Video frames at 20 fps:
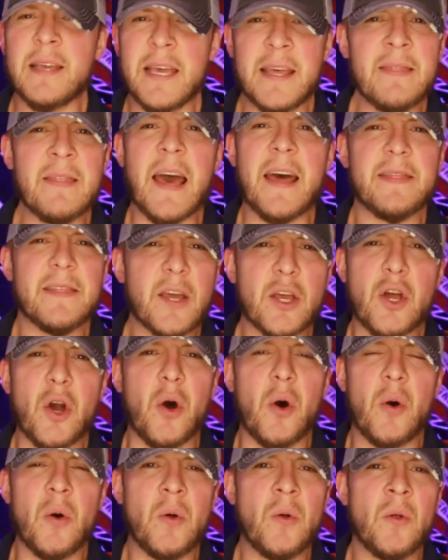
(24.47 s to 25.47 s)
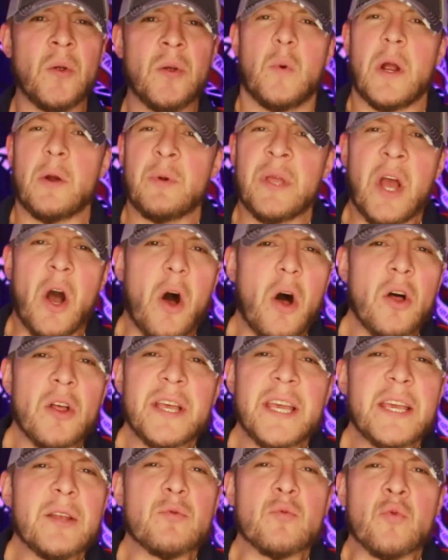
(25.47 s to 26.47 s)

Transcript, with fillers: Isn't that the goal? Where we all eat